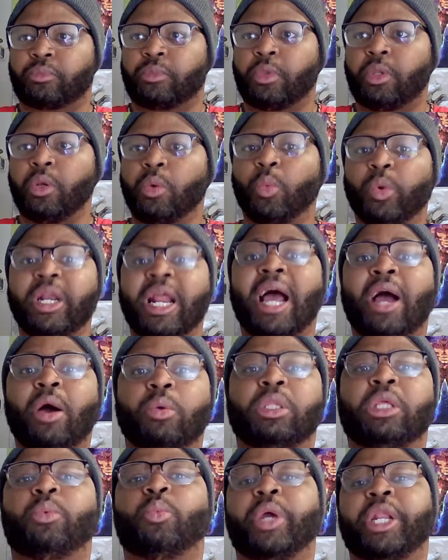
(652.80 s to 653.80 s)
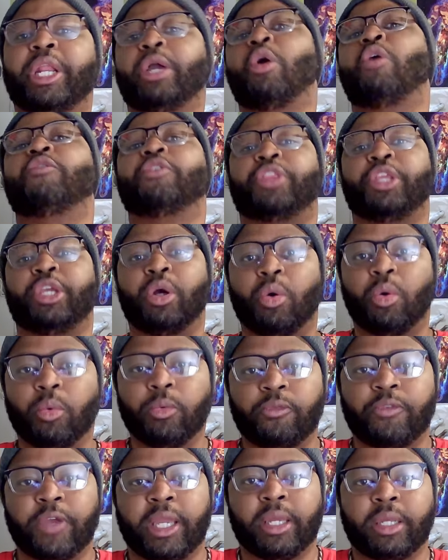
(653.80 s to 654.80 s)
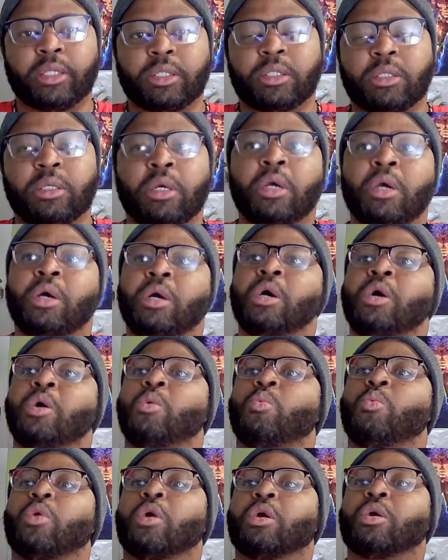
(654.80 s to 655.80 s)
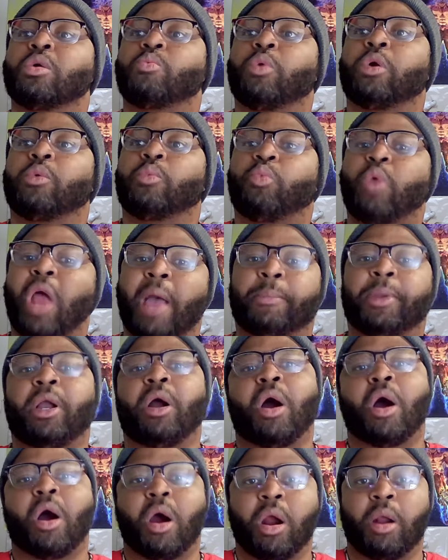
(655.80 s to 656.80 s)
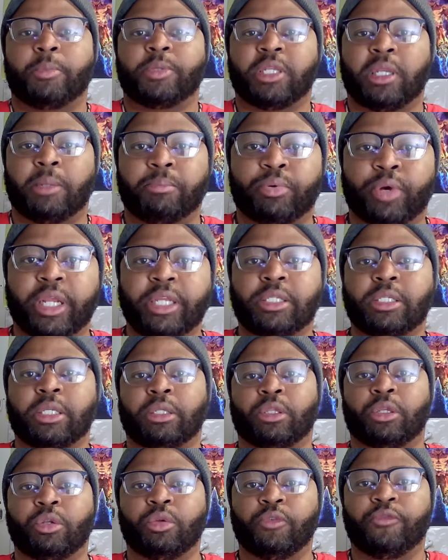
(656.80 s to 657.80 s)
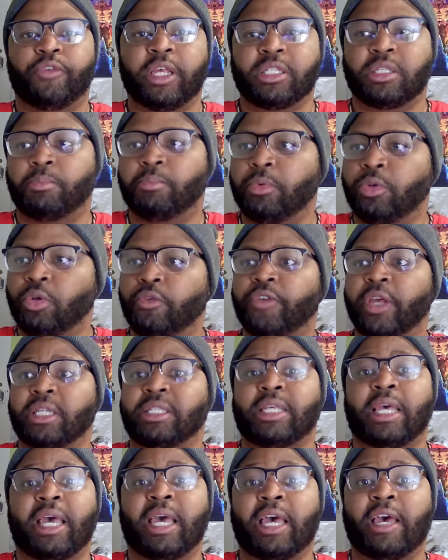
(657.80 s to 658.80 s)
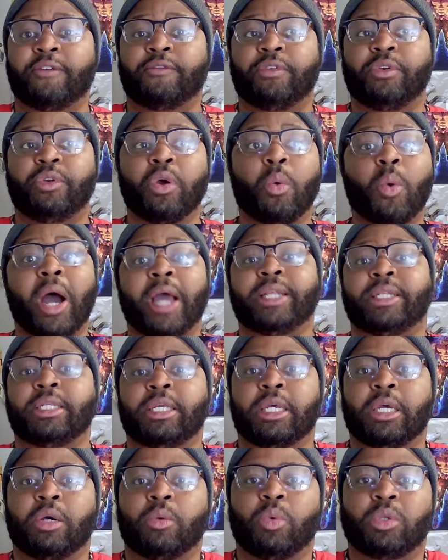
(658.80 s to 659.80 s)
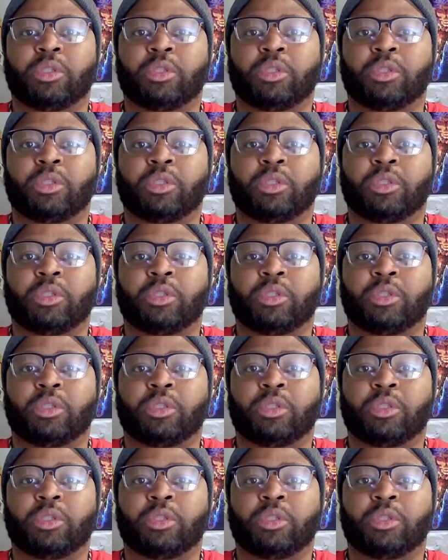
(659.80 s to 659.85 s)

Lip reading: we're not only winning over the old fans, we're wrapping our arms and embracing the new fans that have no idea what the